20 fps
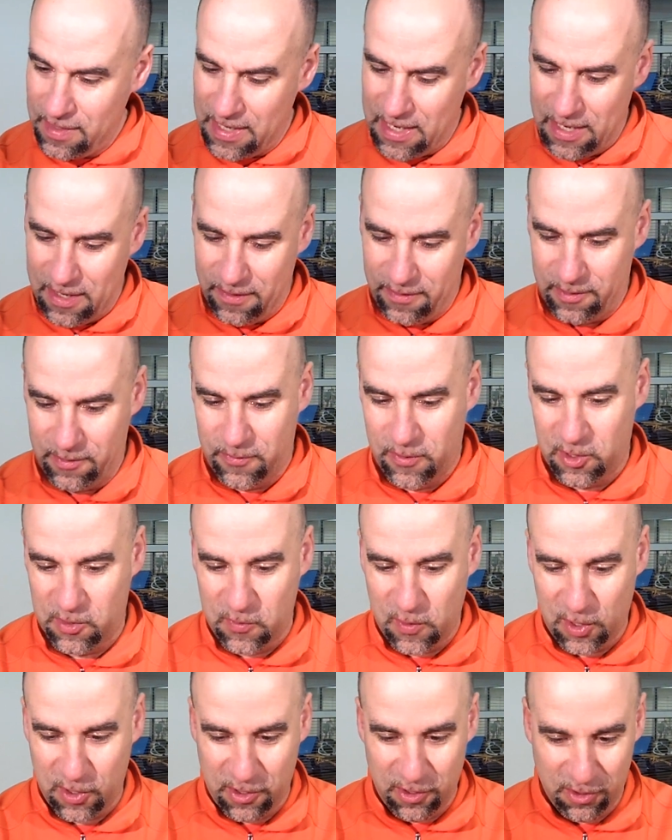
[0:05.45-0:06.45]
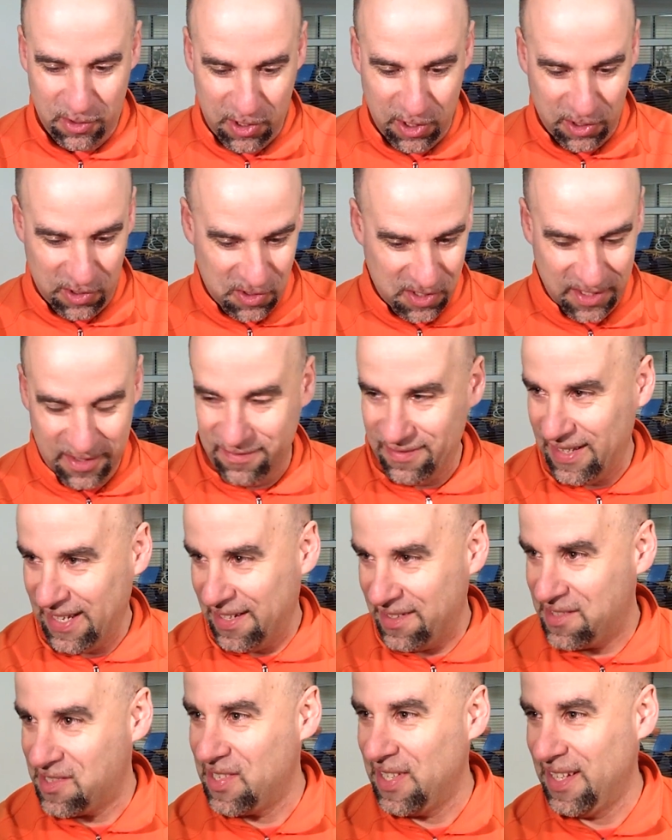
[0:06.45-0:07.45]
Yeah, I mean, first of all, you know, Kirsten,
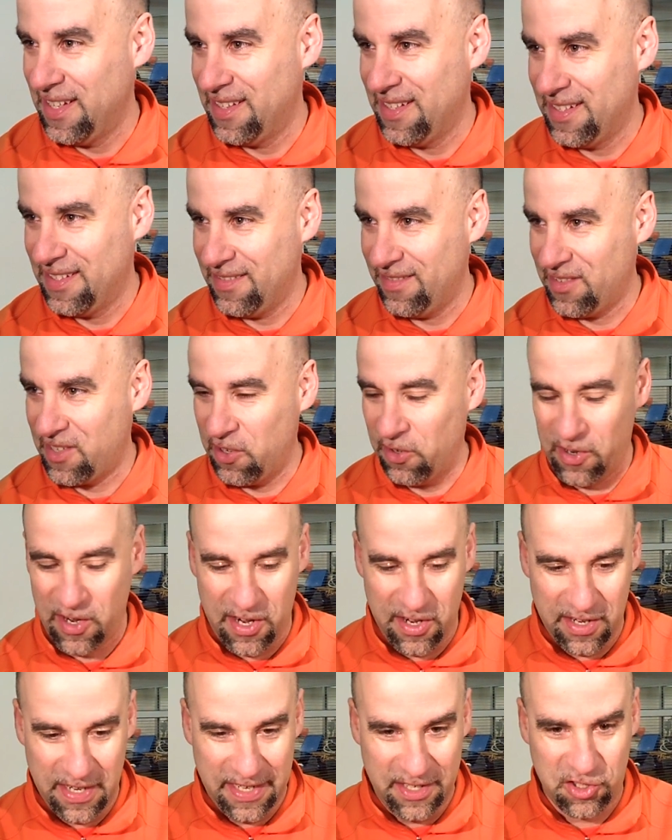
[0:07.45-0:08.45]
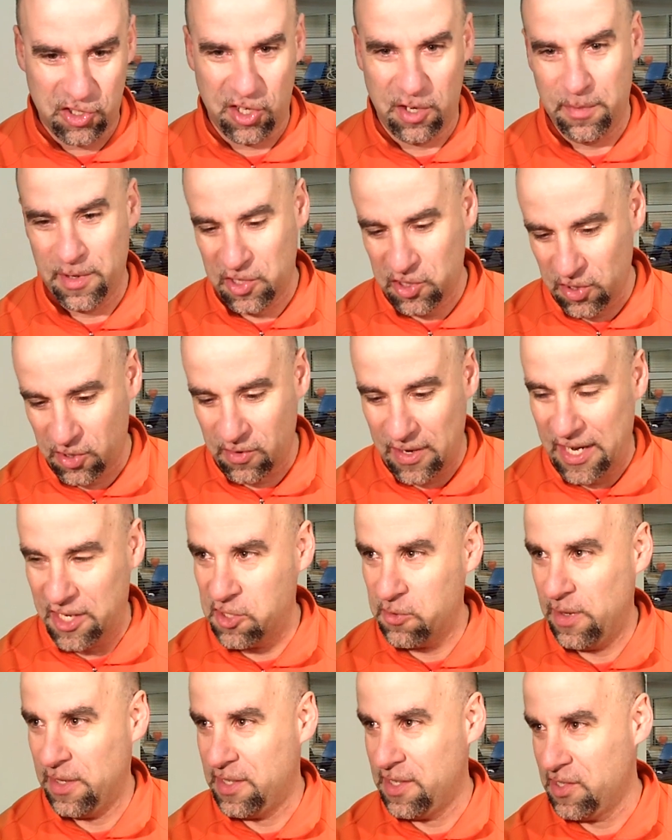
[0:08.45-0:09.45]
you see the career ending injury, but she'll
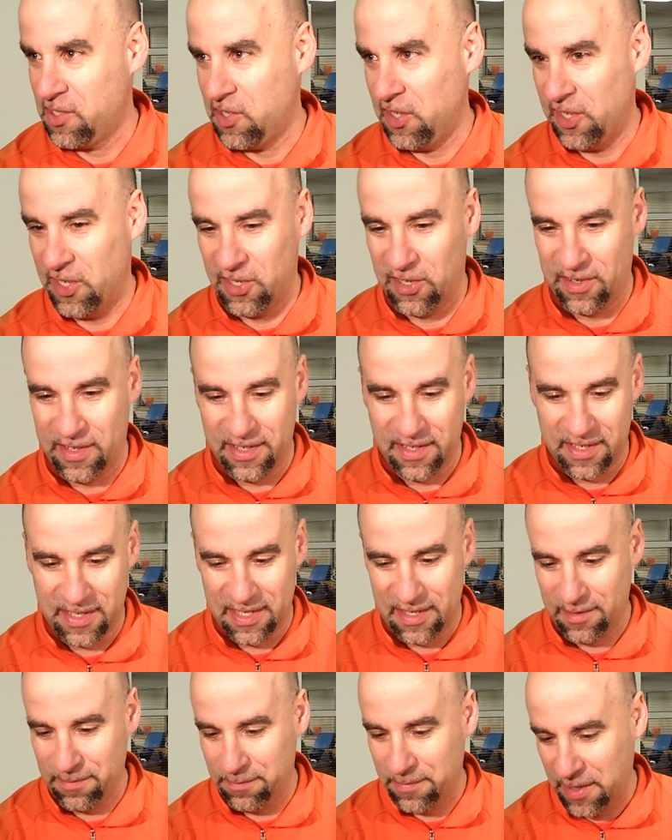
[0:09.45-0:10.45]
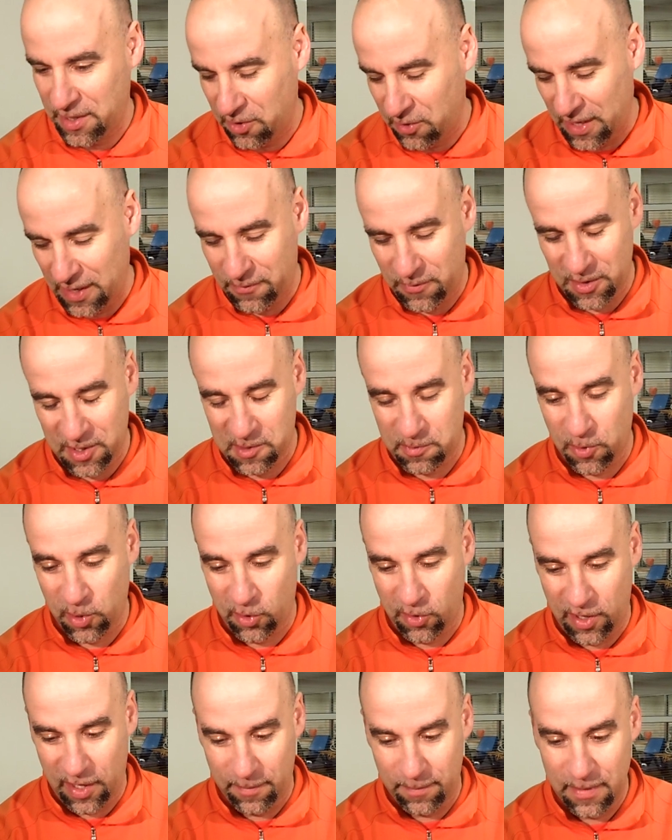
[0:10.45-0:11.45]
graduate this year and uh, been great for this
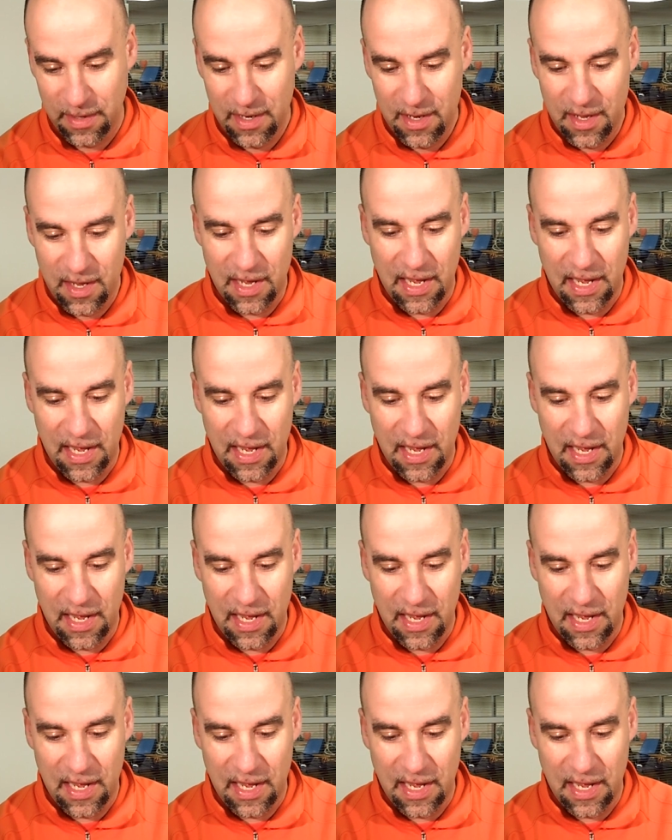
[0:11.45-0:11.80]
program.